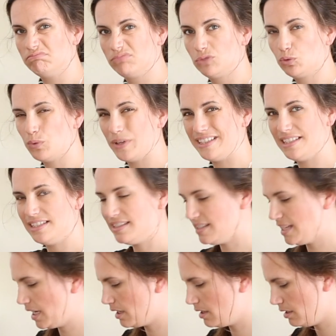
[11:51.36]

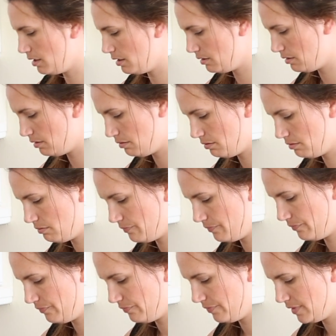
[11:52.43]
20-second
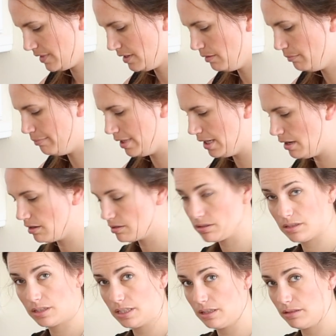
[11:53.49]

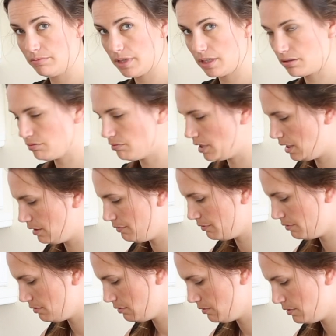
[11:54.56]
blasts in the microwave,
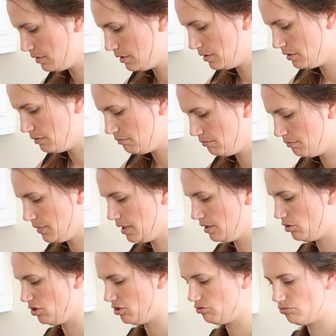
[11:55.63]

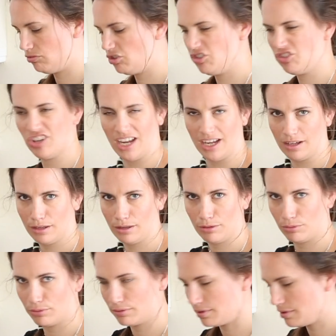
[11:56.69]
and just check
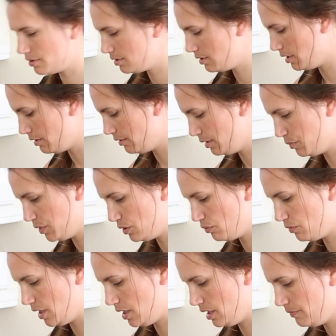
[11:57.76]
or stir in
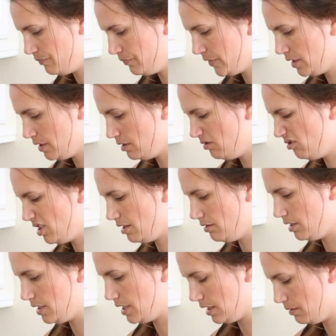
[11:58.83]
between.
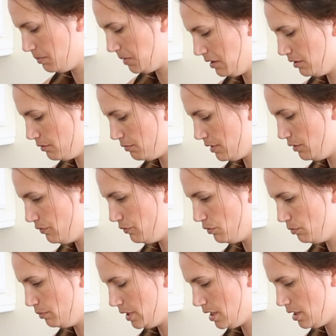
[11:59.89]
Generally takes 3 or
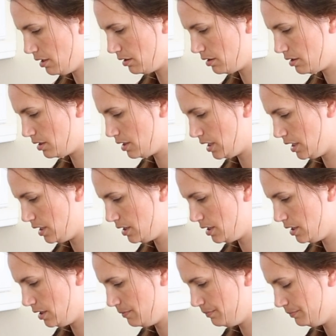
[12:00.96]
4 blasts and it's
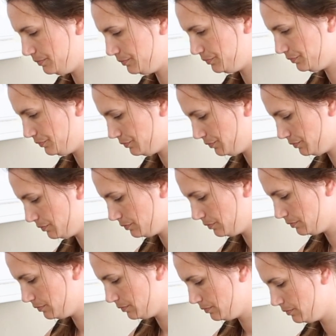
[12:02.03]
done.
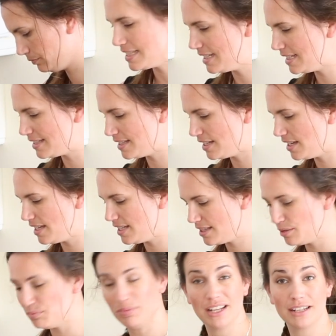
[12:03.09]

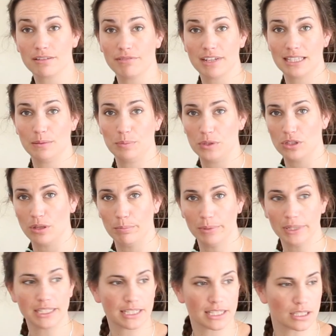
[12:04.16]
It's a blender recipe, so I
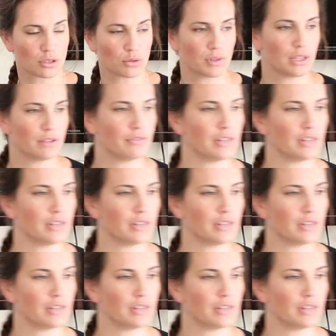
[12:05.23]
blitz it all in the